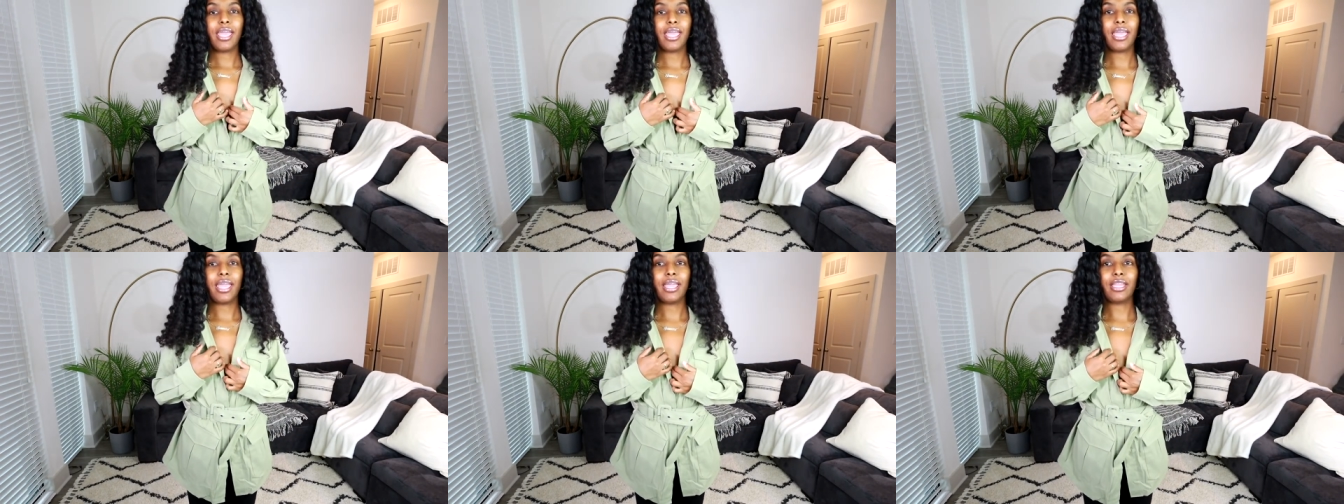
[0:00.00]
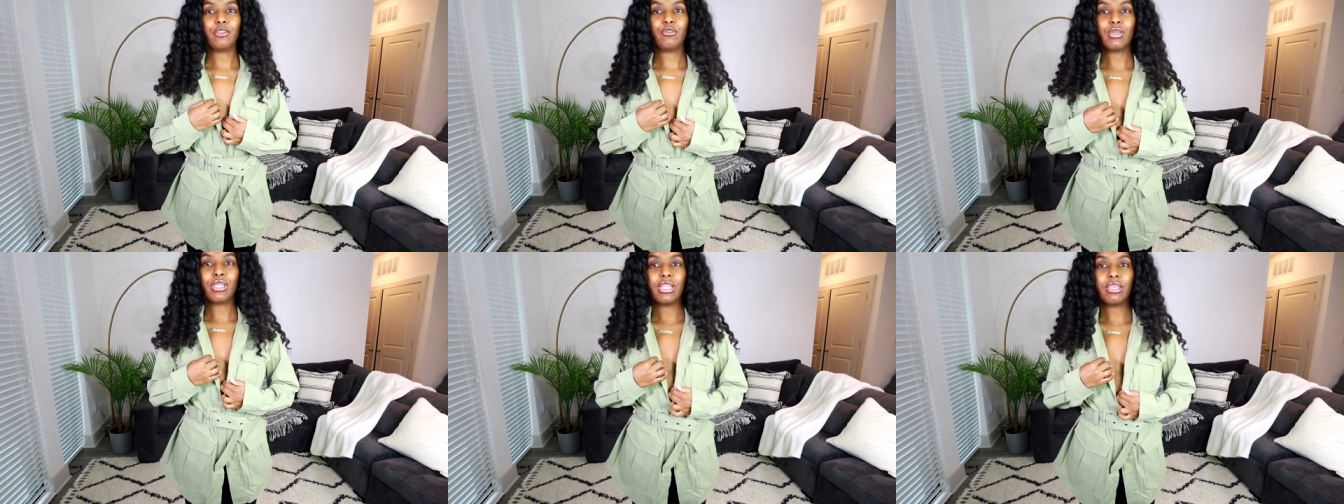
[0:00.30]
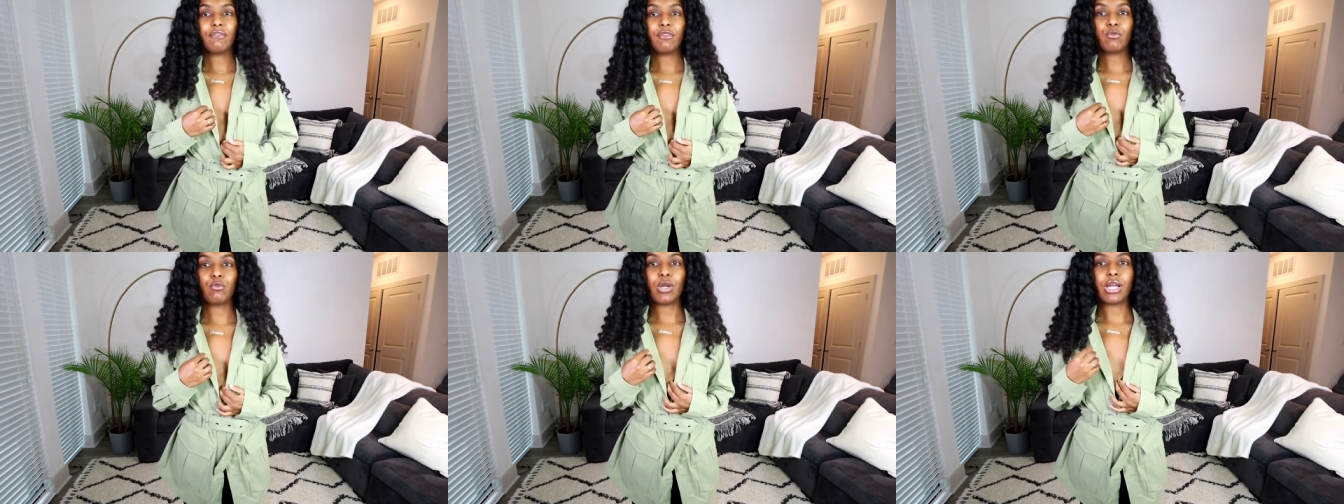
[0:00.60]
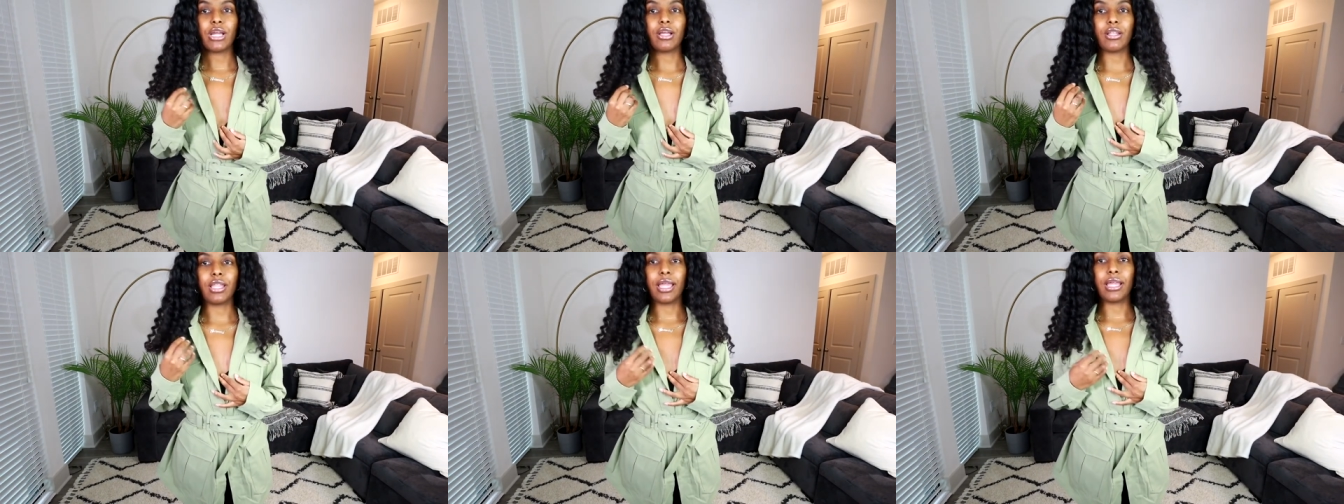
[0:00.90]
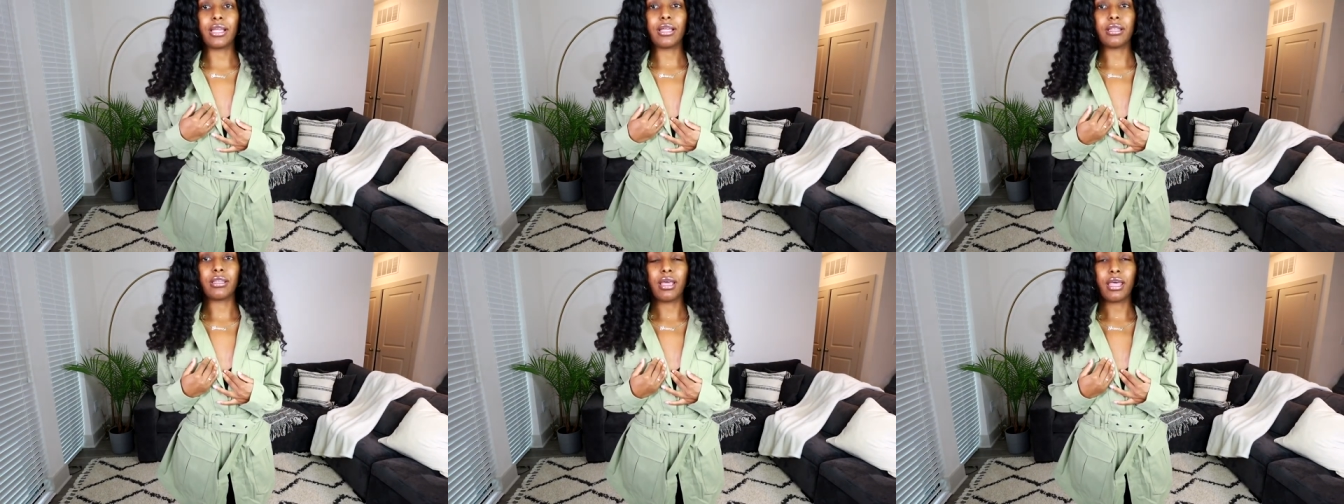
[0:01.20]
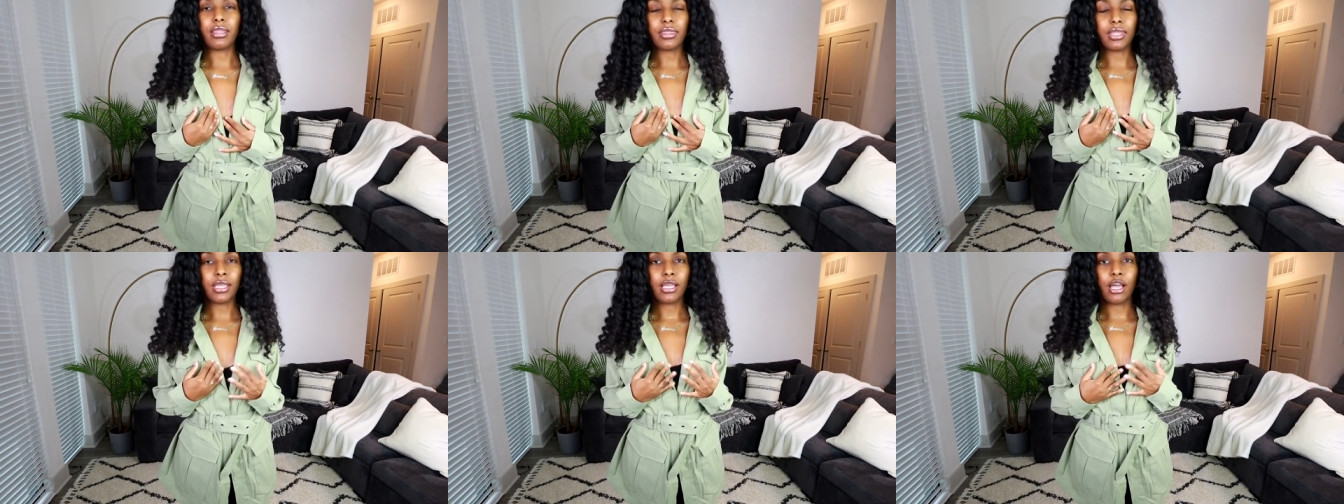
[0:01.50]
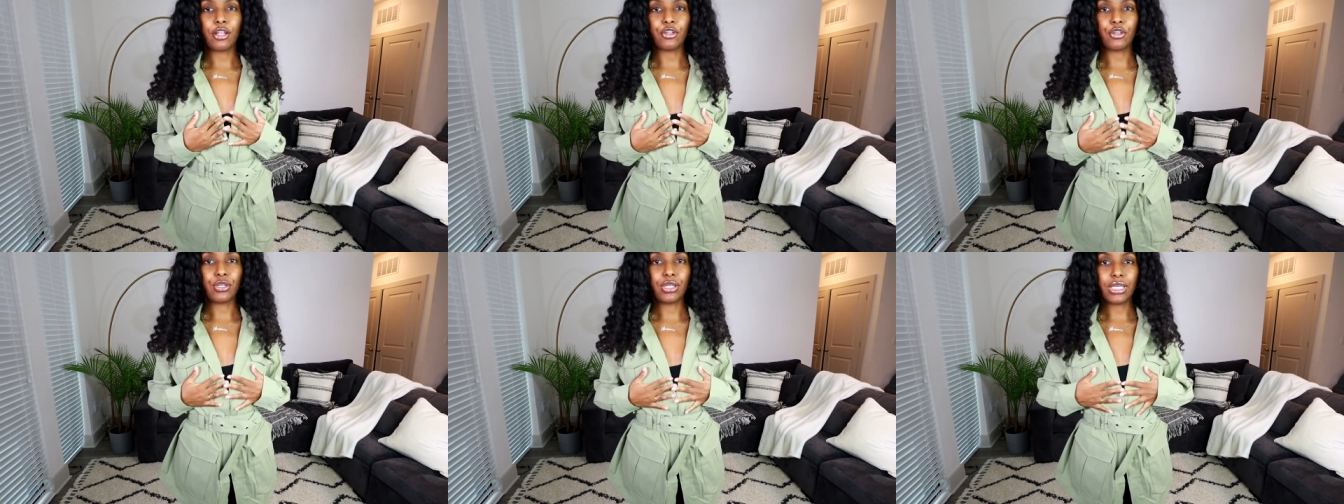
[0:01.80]
And you could even wear like nothing
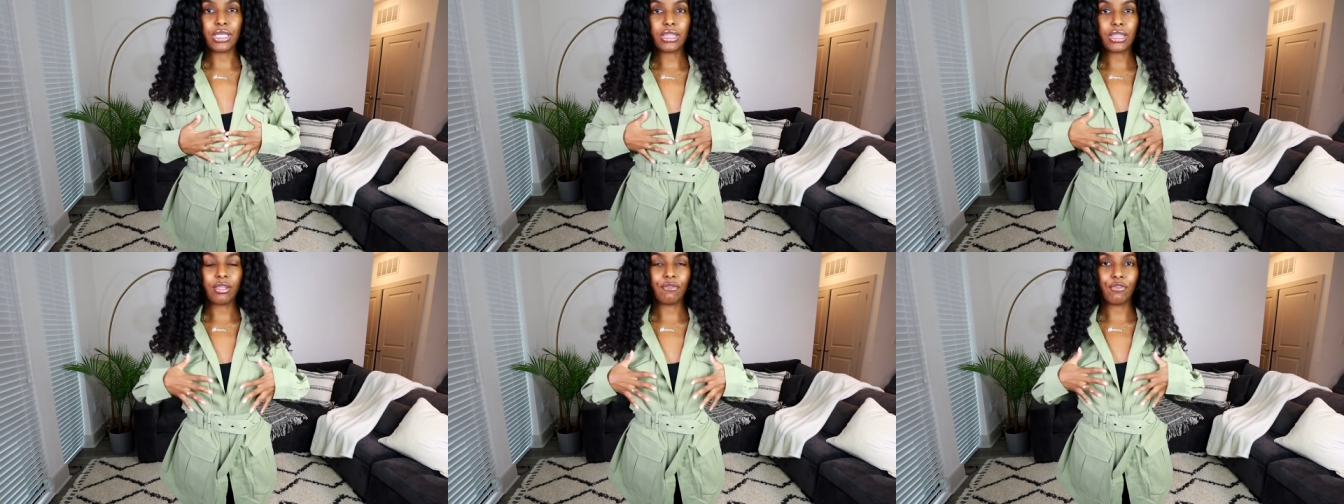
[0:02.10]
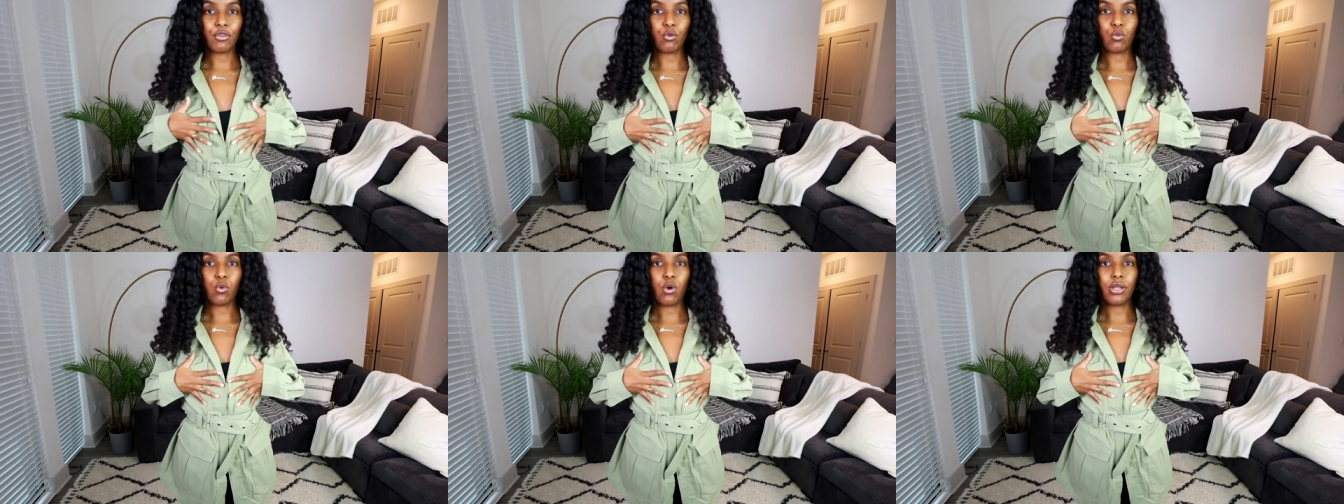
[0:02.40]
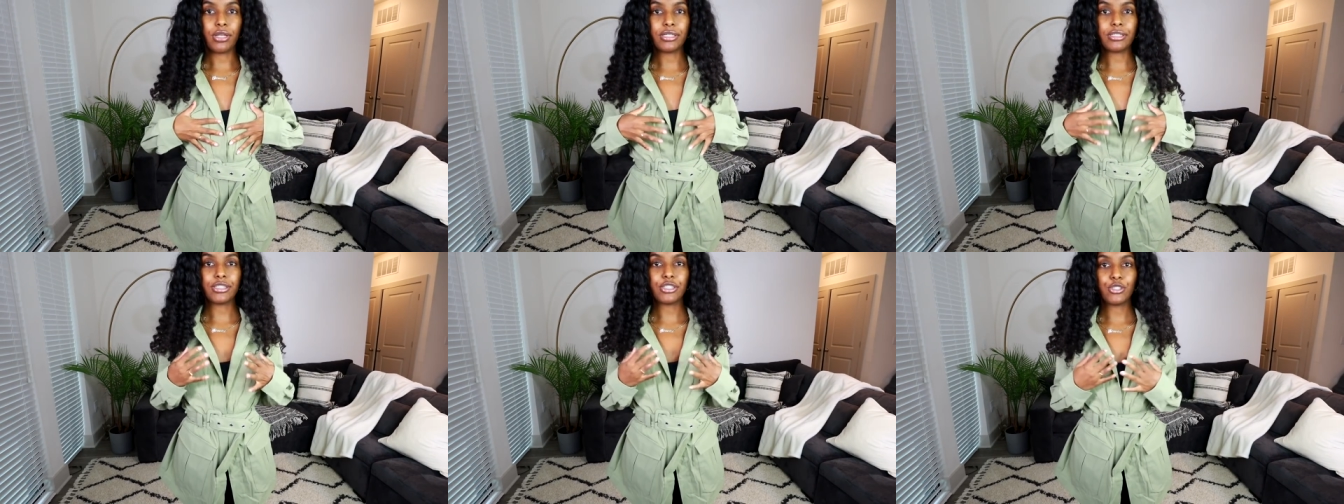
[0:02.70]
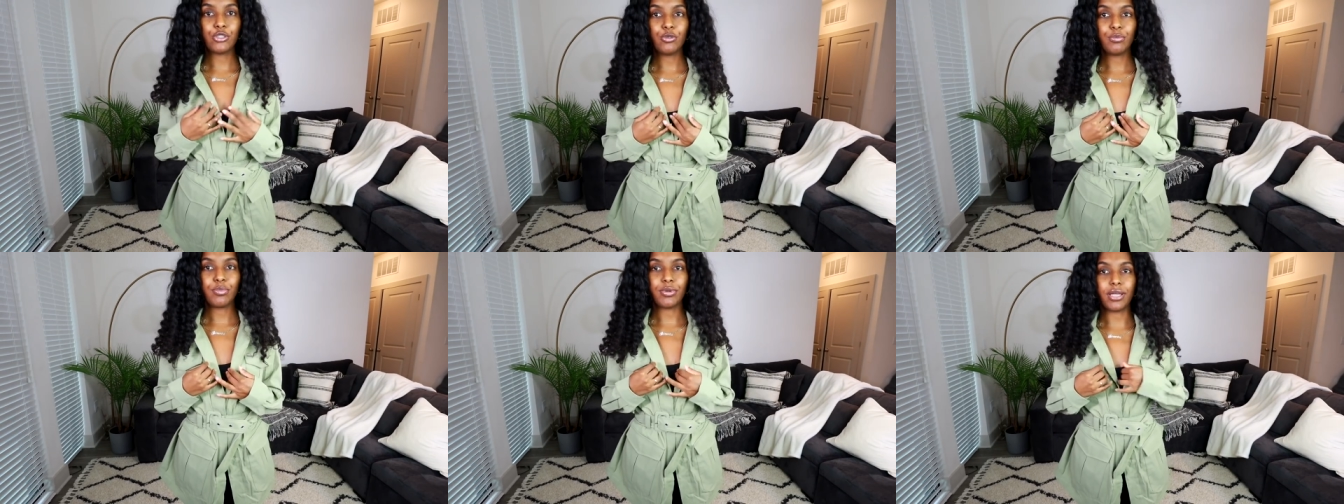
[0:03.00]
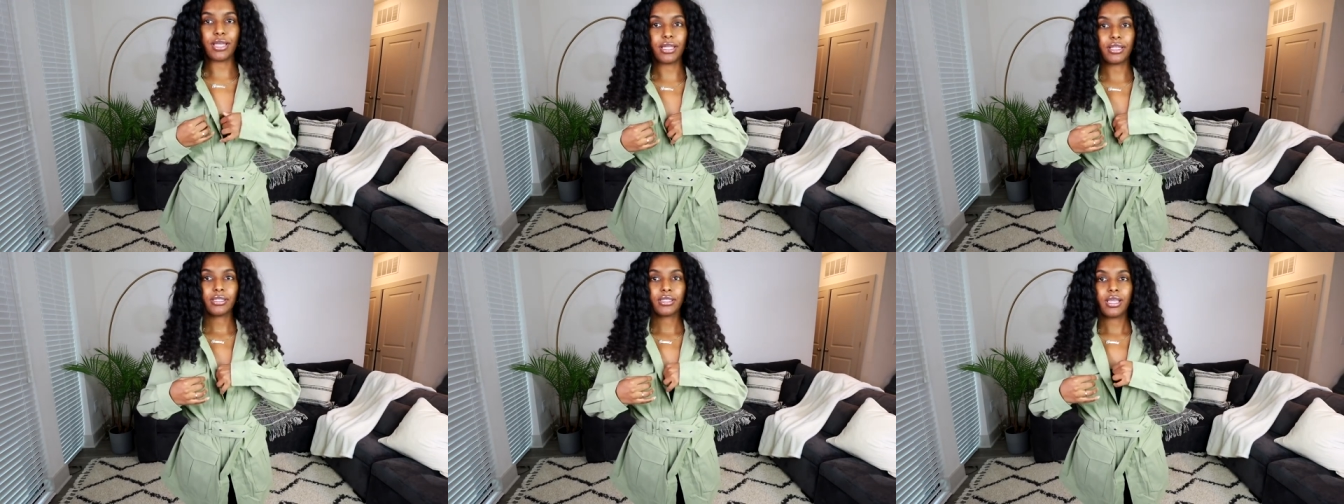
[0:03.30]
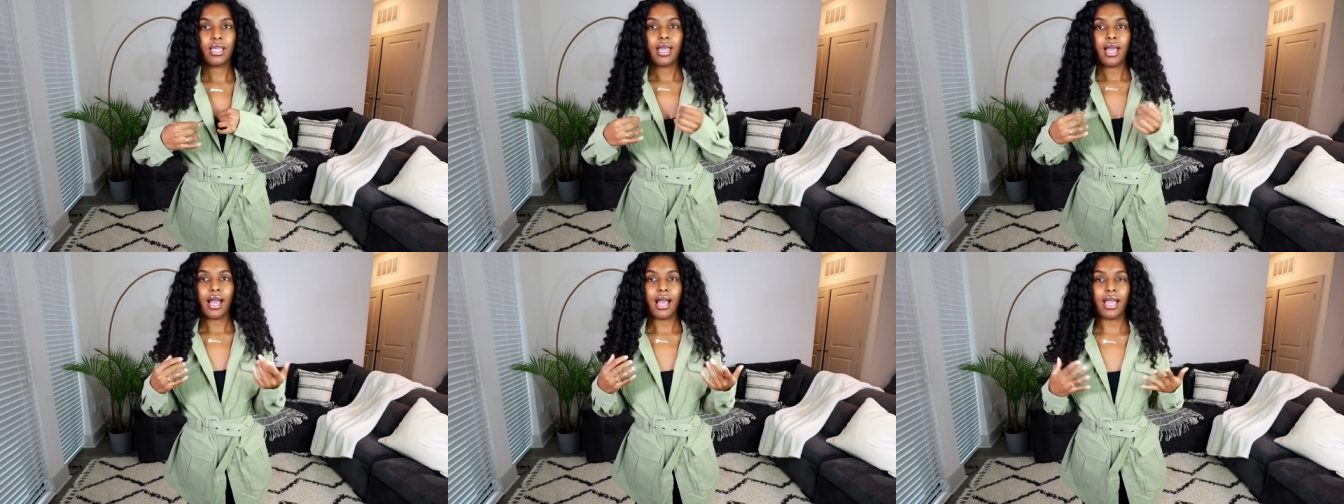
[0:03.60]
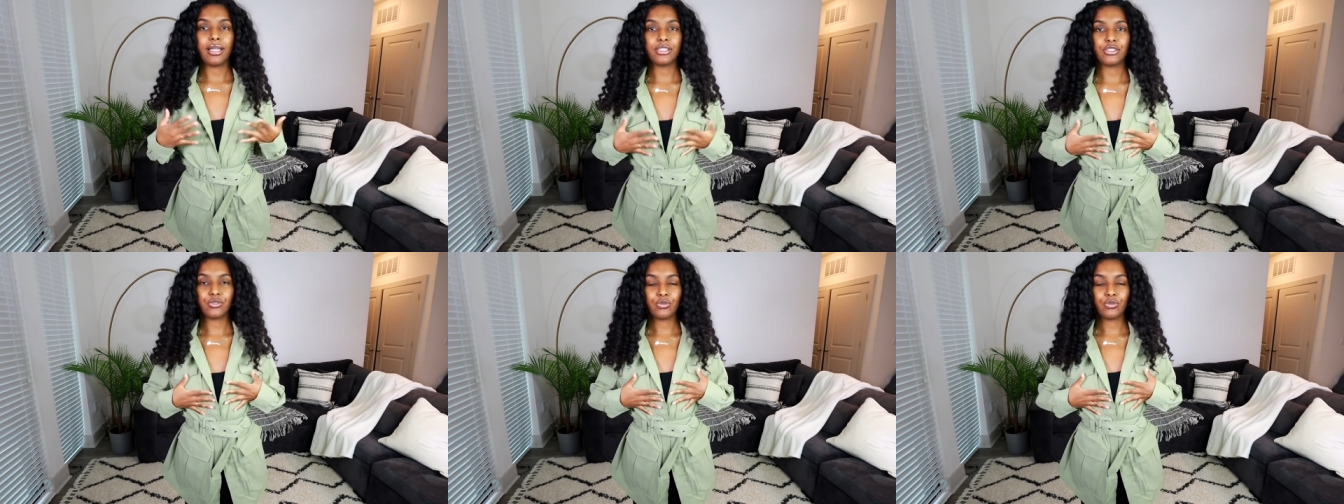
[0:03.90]
underneath if you wanted to, but I